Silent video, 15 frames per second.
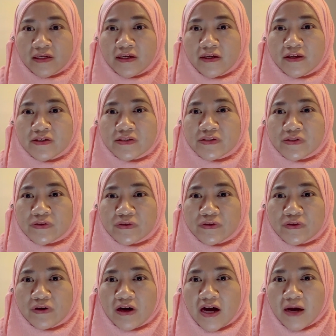So
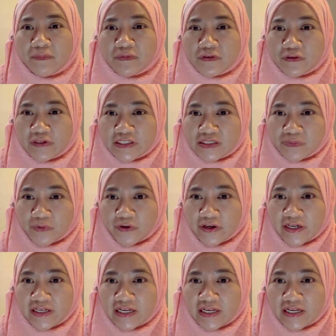up to this point,